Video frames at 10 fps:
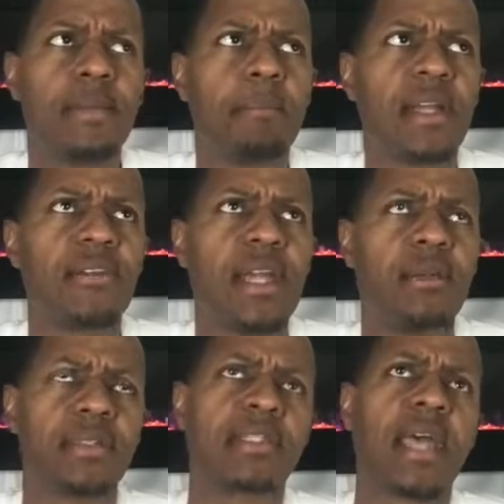My granny
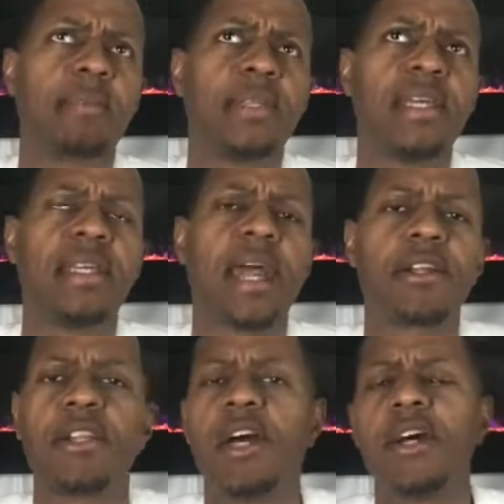was the type of lady who got her
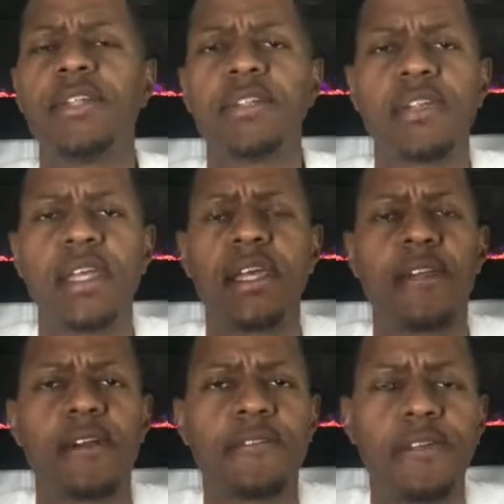law degree in
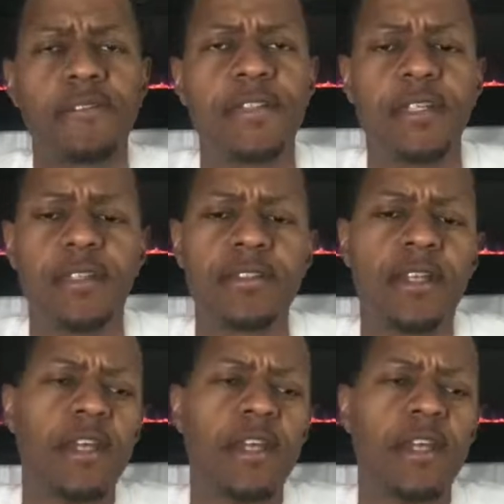her 50s.